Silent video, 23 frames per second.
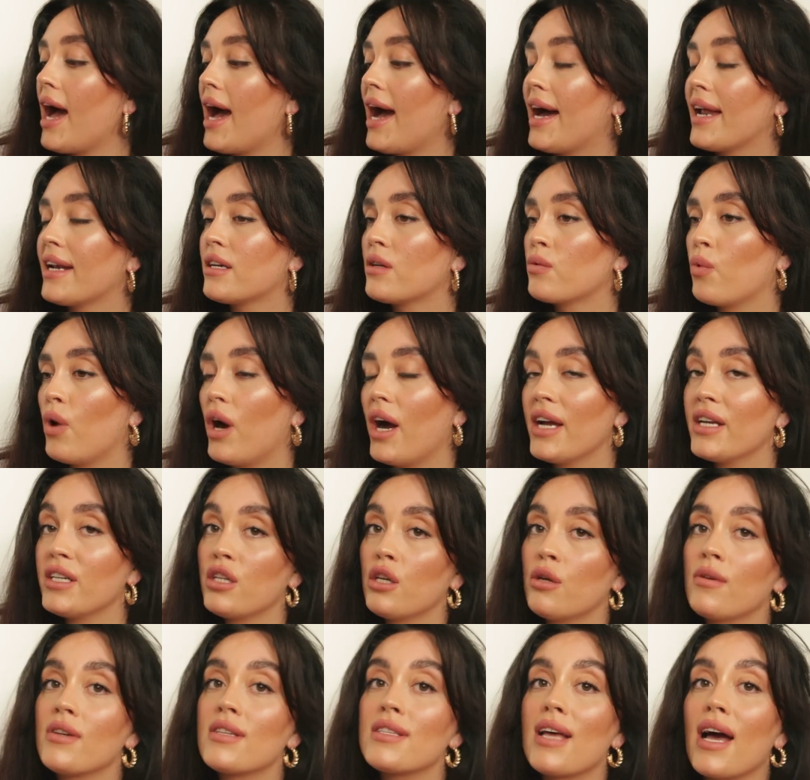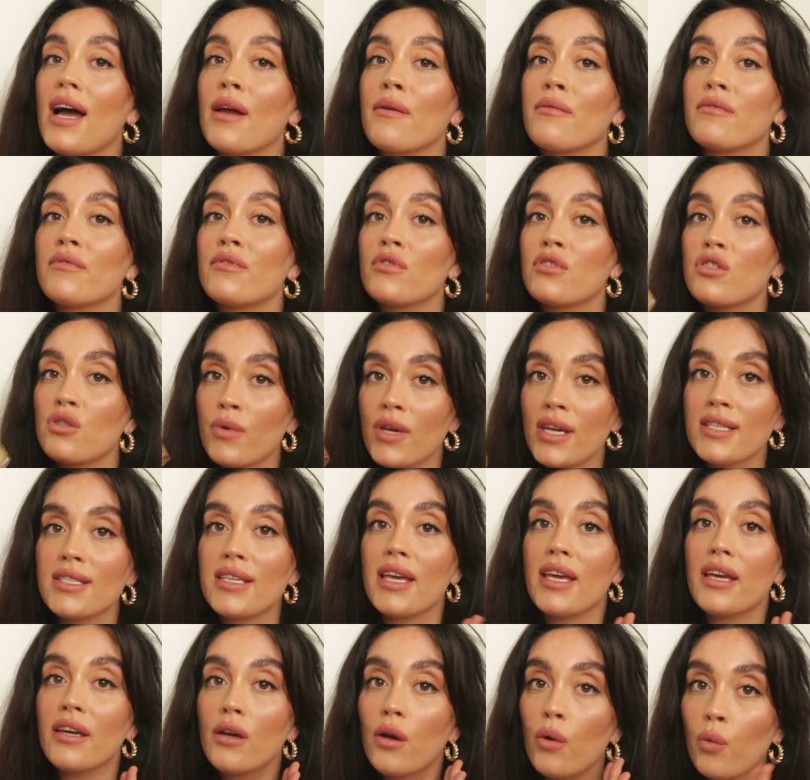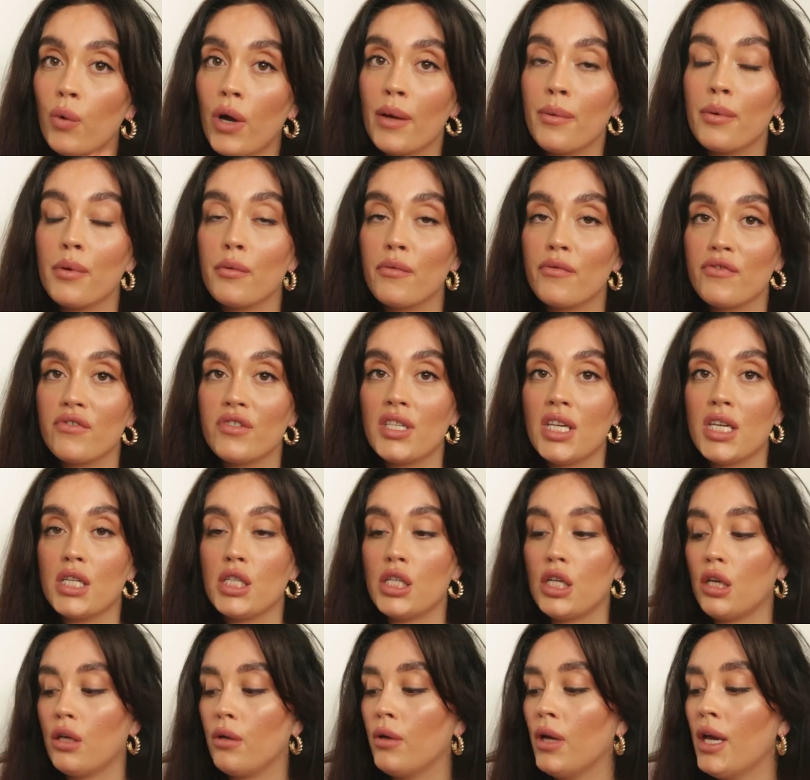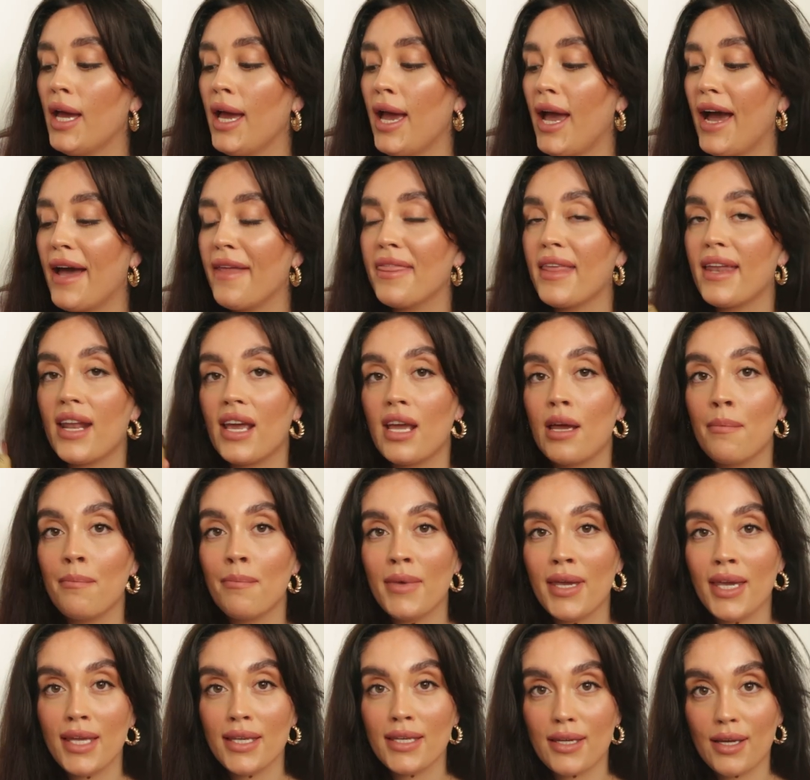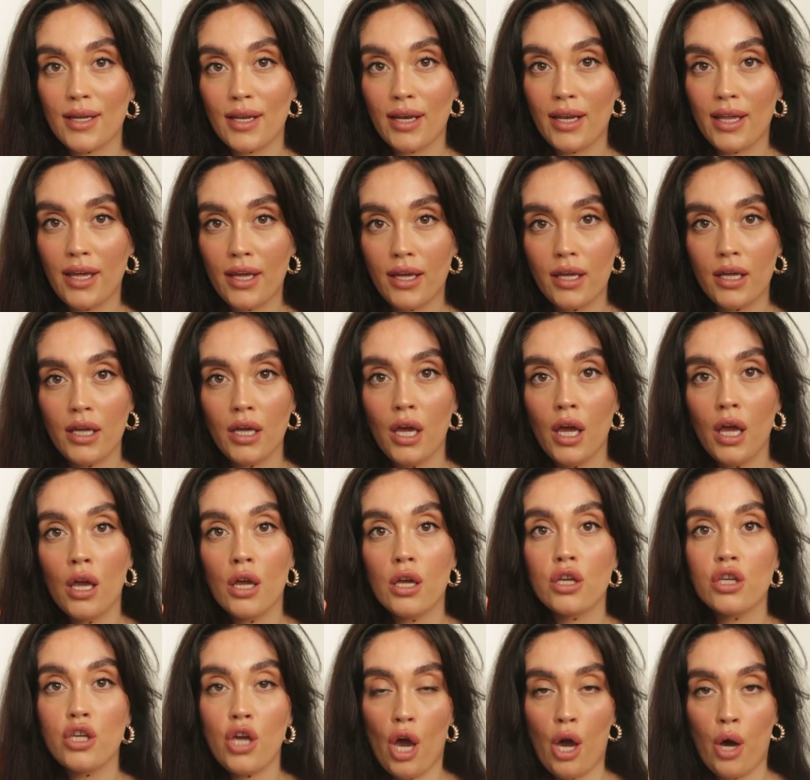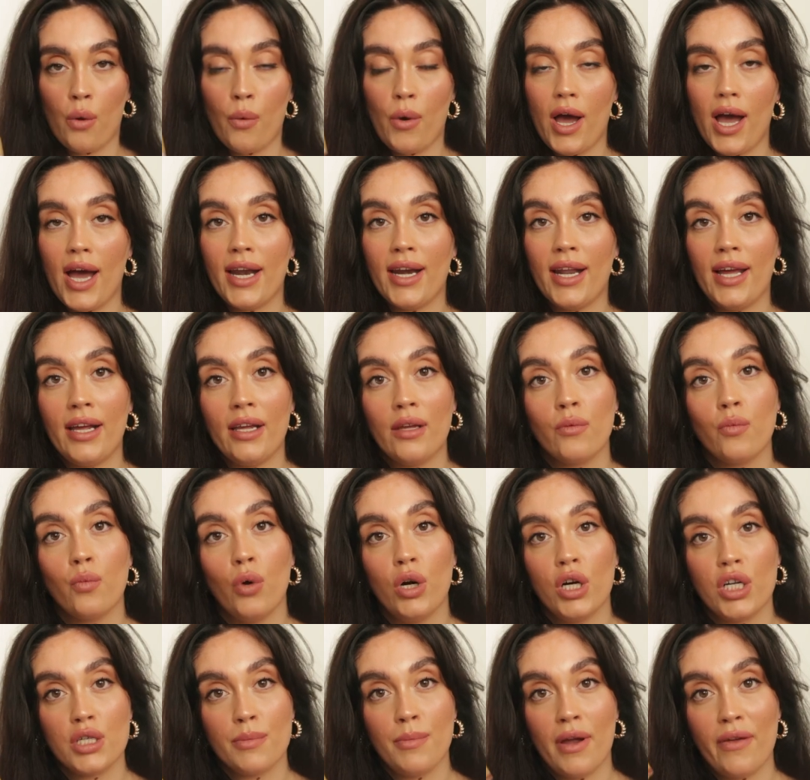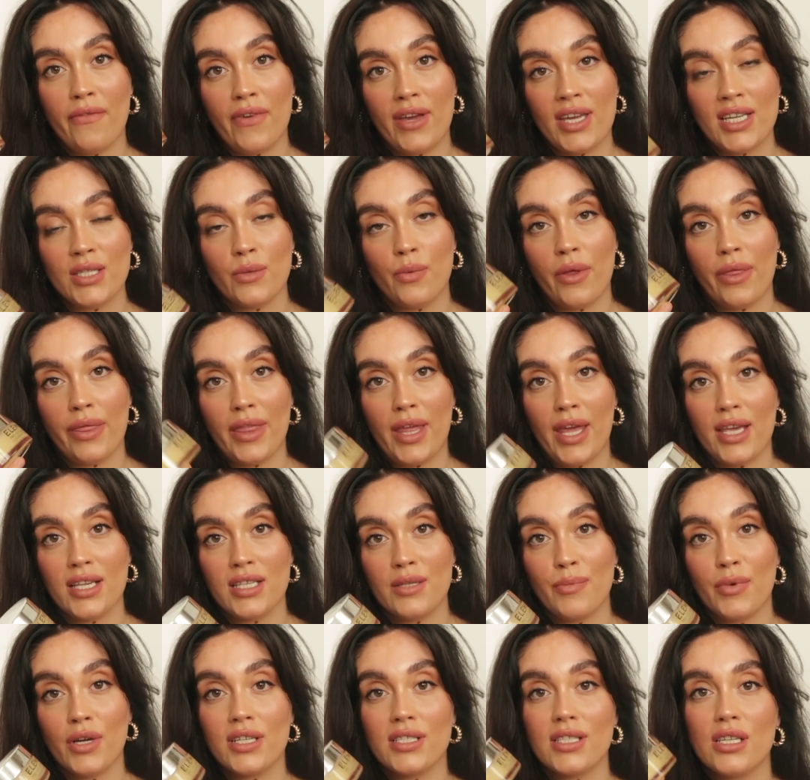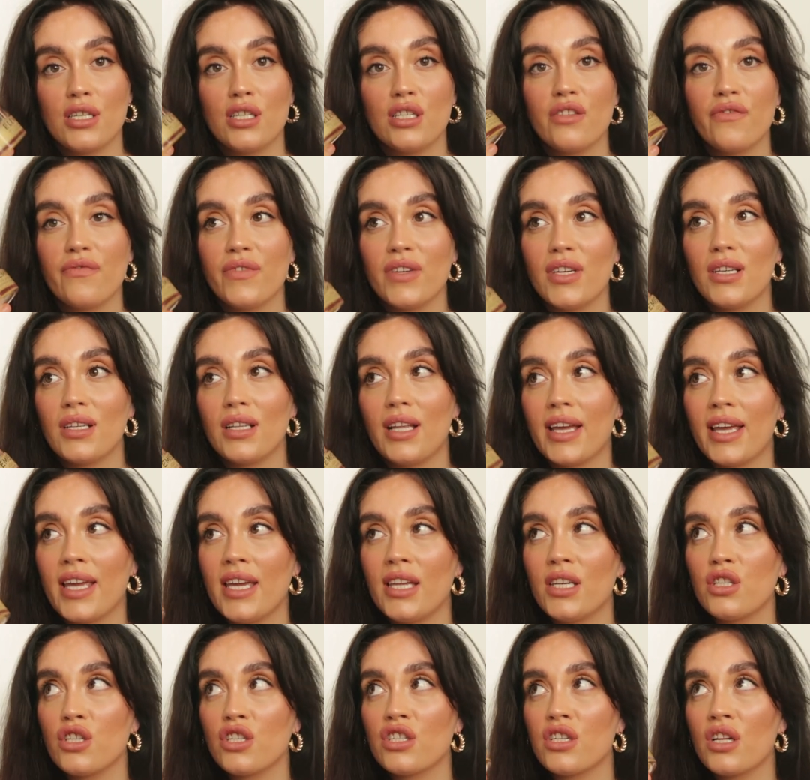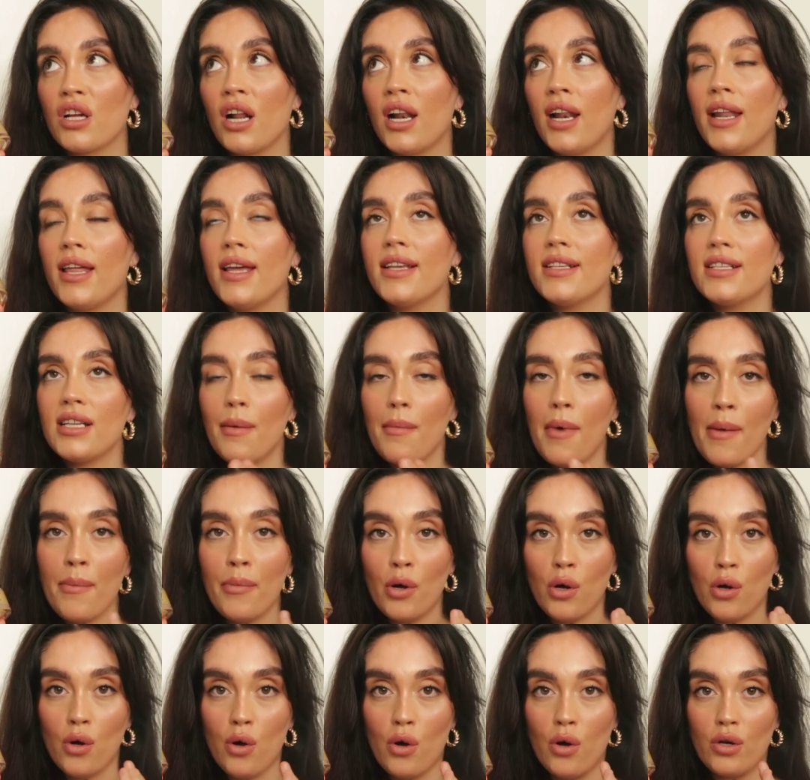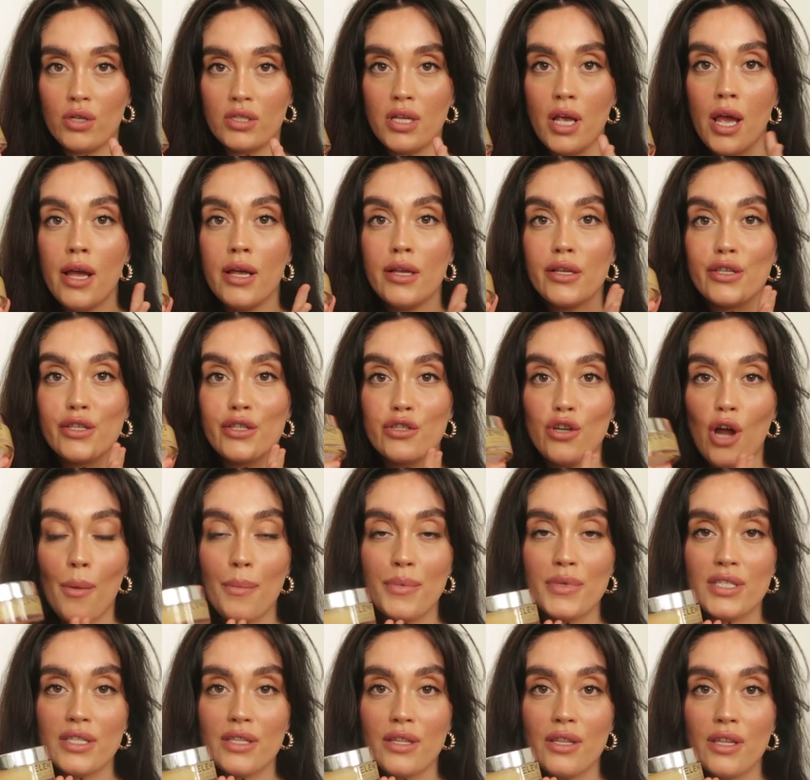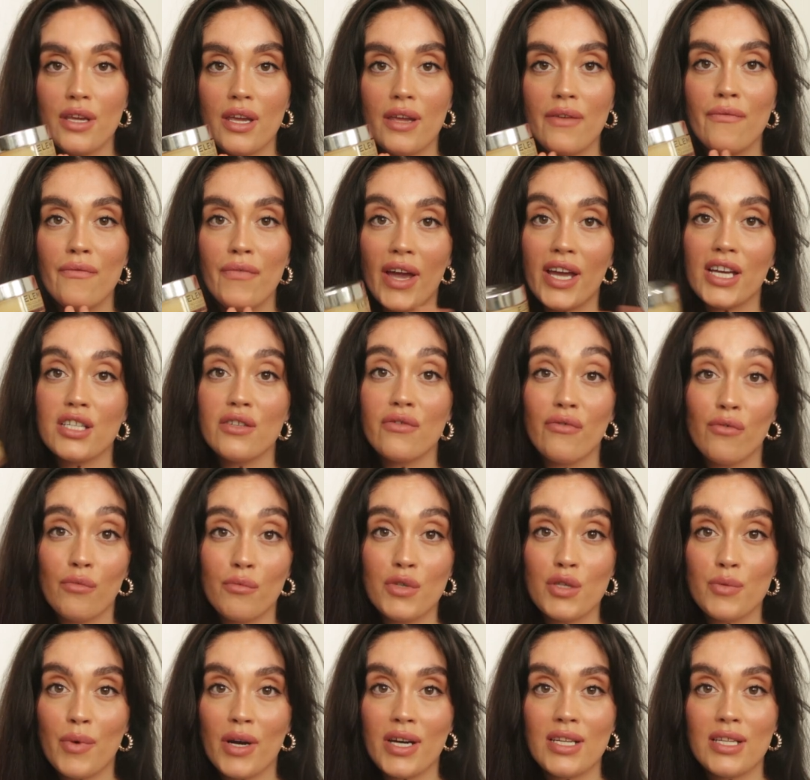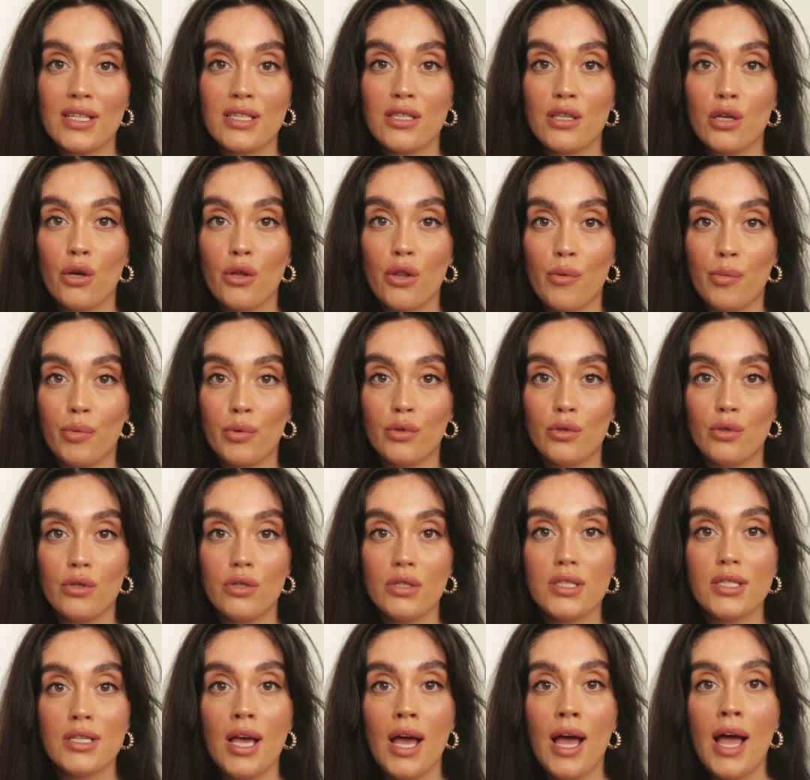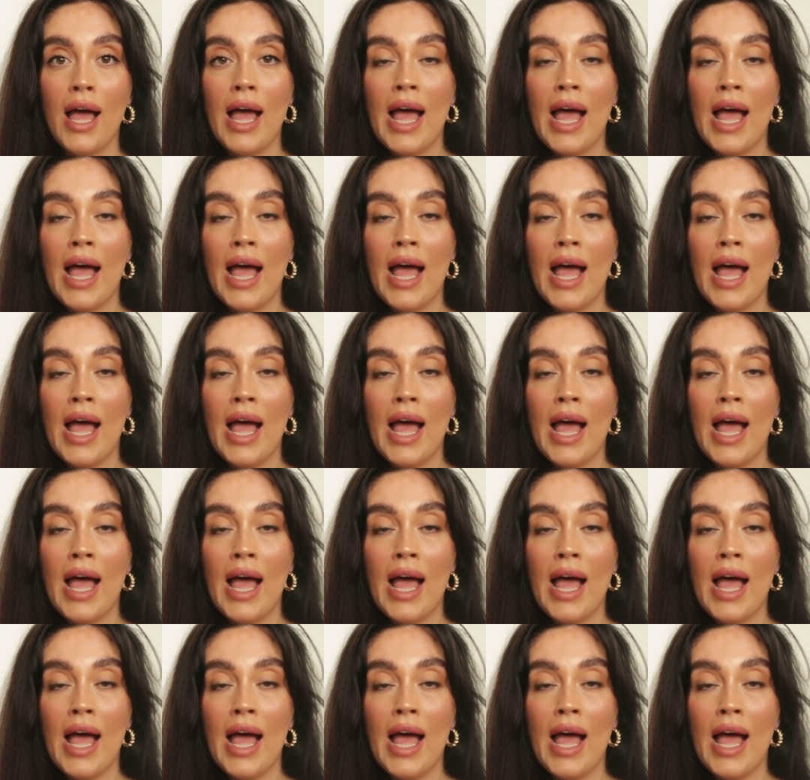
And what I do is that I squeeze it, wipe it with a tissue, and then I immediately go and I wash my face with this, because I just feel like it just clears up my pores, stops the infection from spreading to other pores,